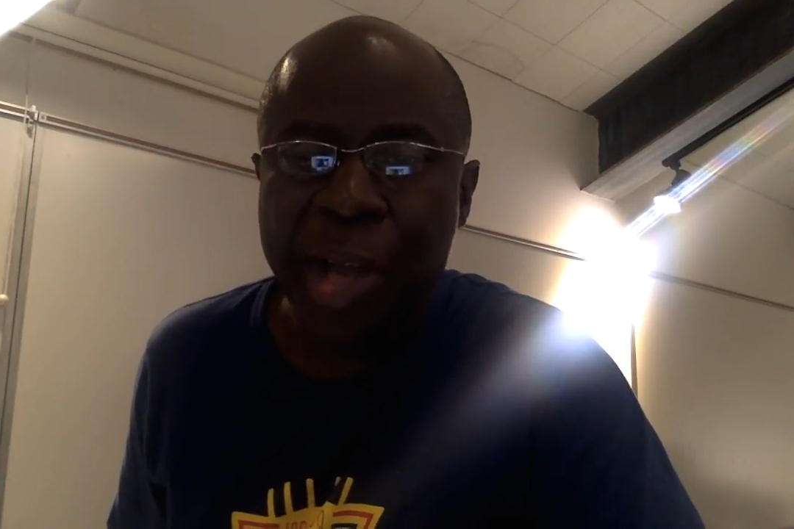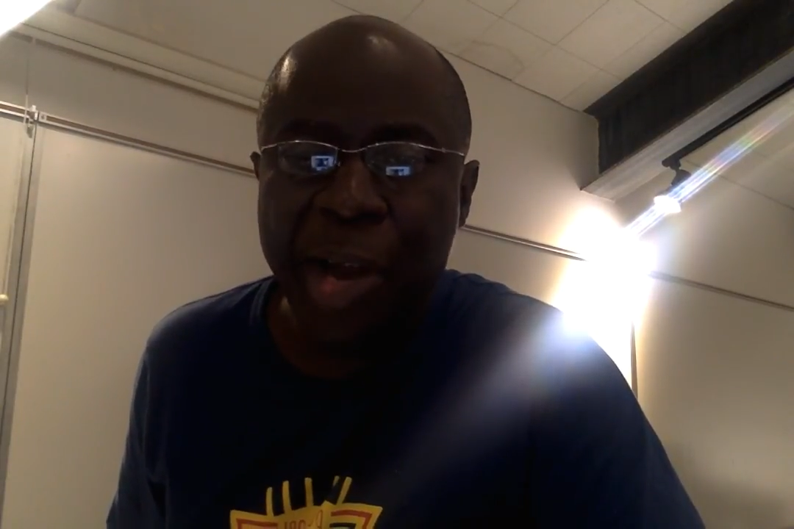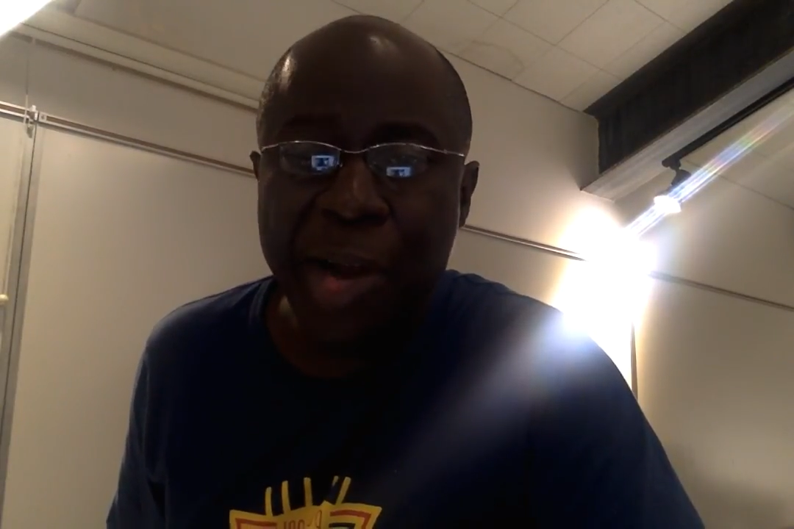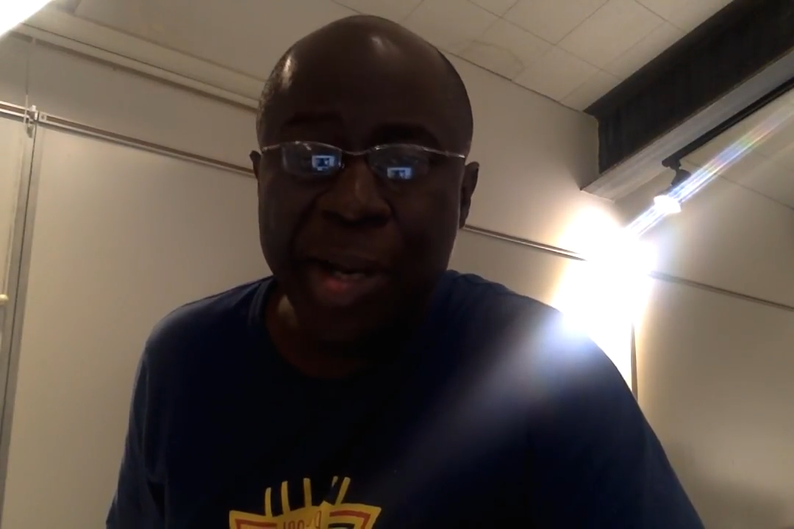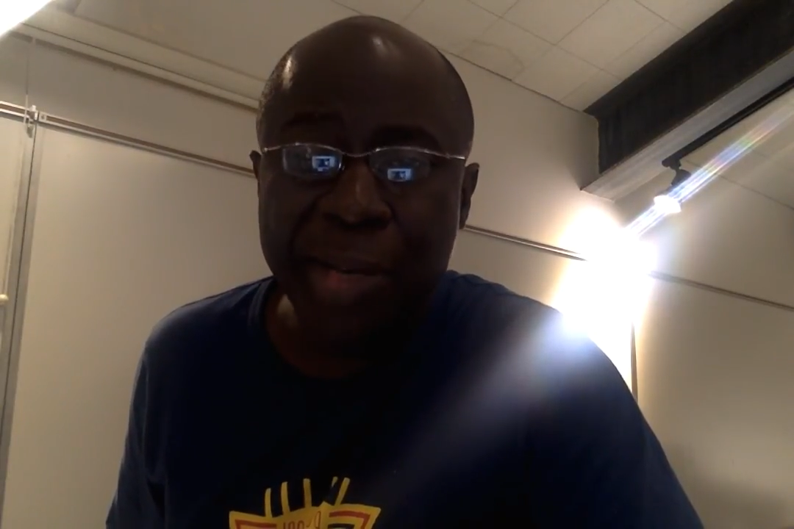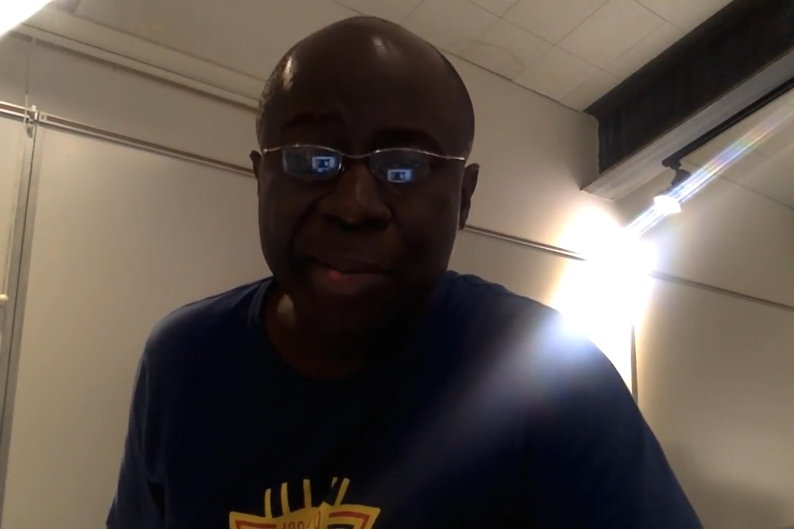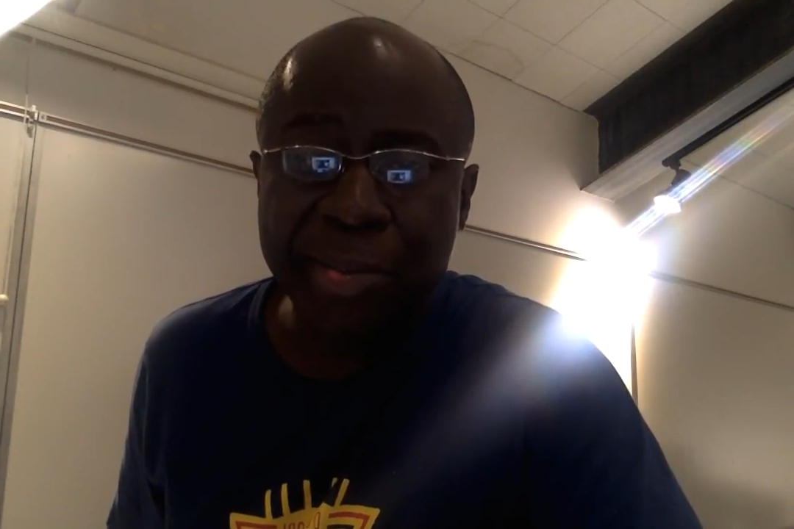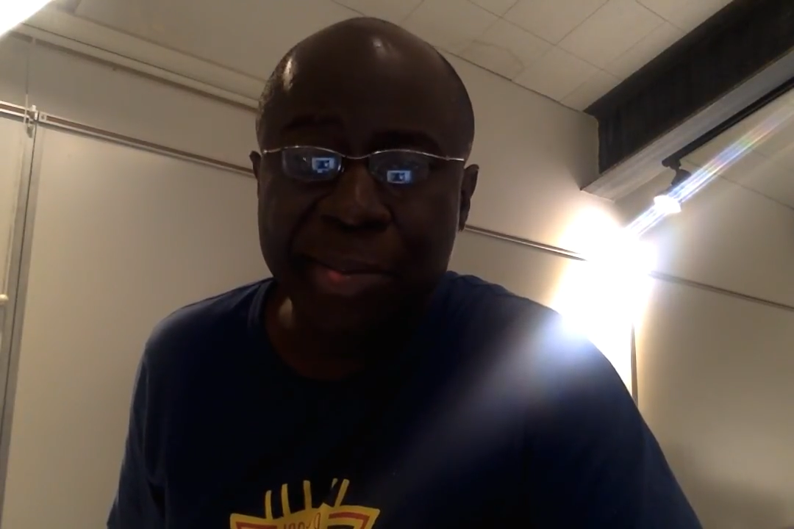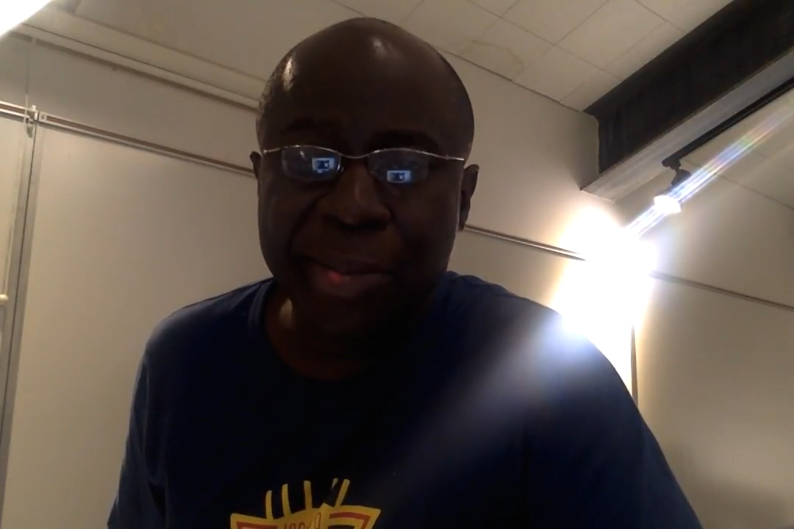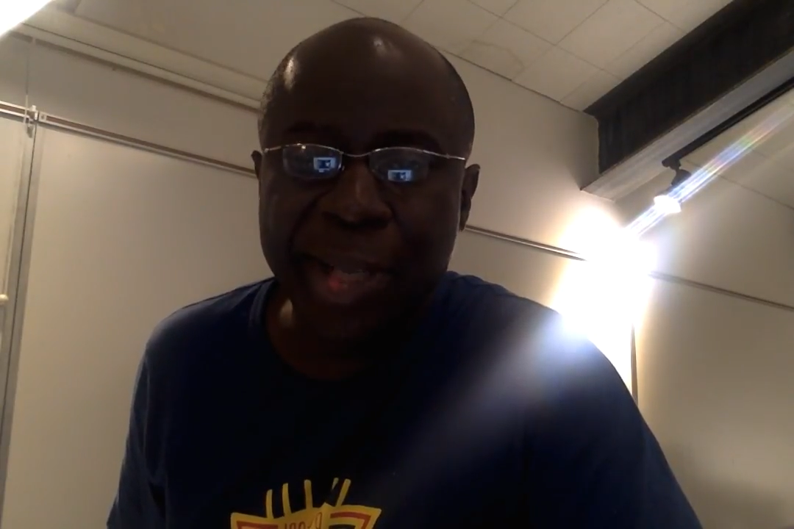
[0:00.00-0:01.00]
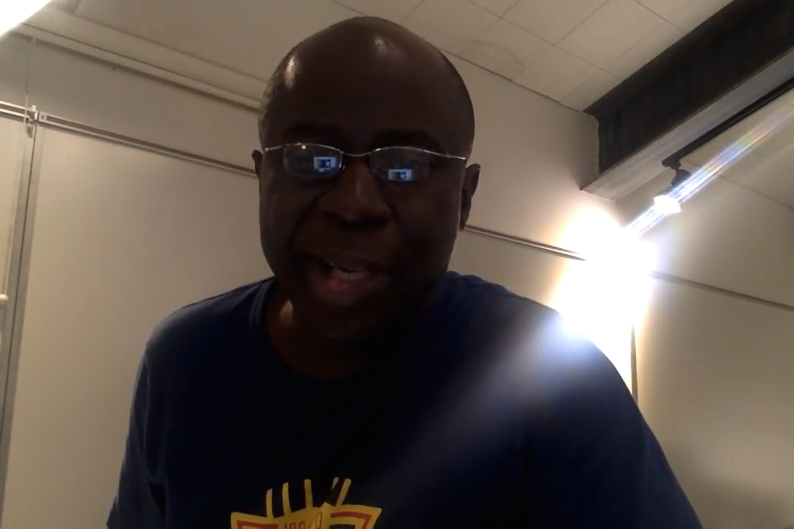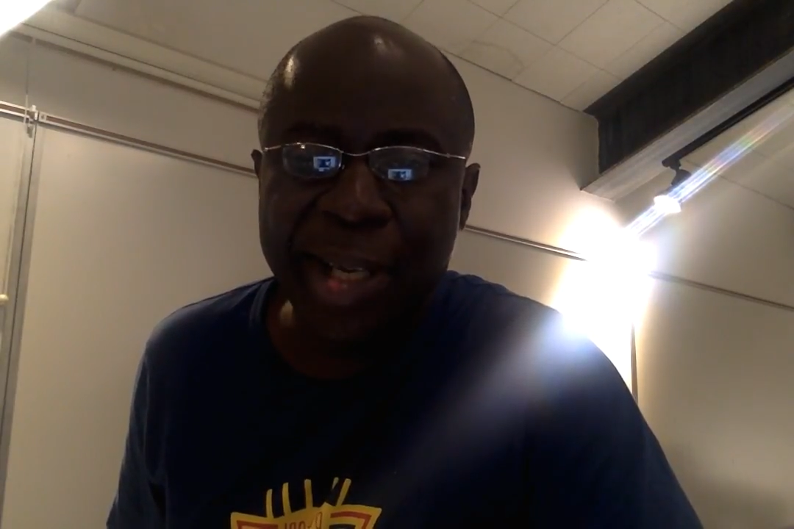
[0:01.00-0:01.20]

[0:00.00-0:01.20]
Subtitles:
All right, now take